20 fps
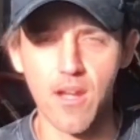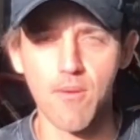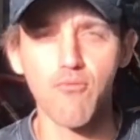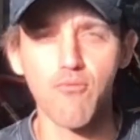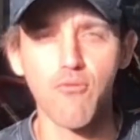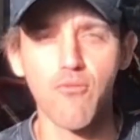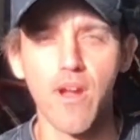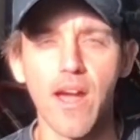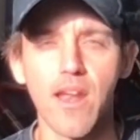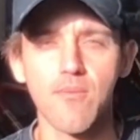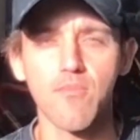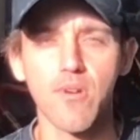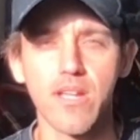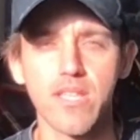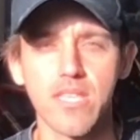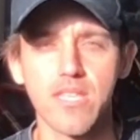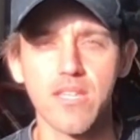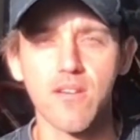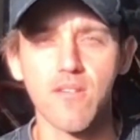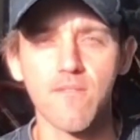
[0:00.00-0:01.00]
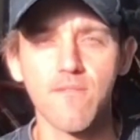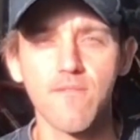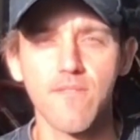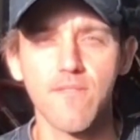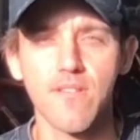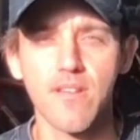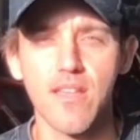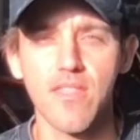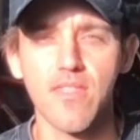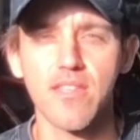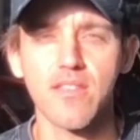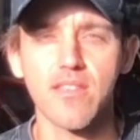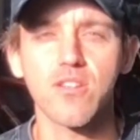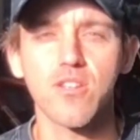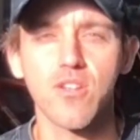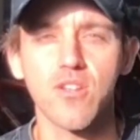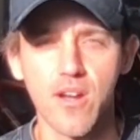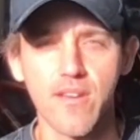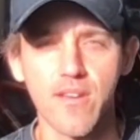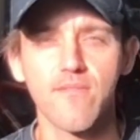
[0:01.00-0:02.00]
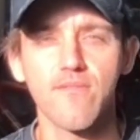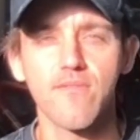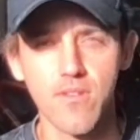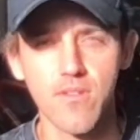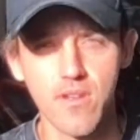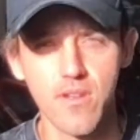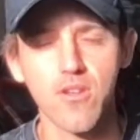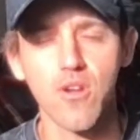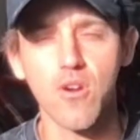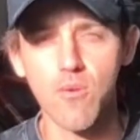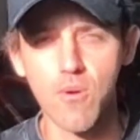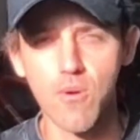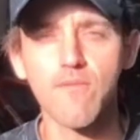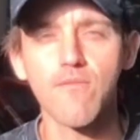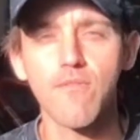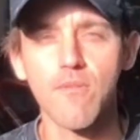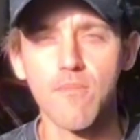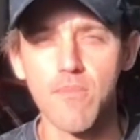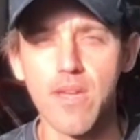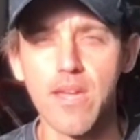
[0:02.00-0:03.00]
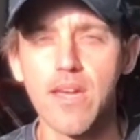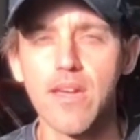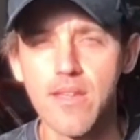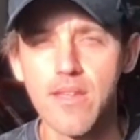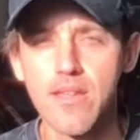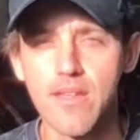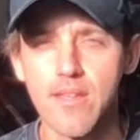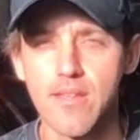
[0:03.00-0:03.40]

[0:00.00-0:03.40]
I'm proud of myself, and then kind of go on from there.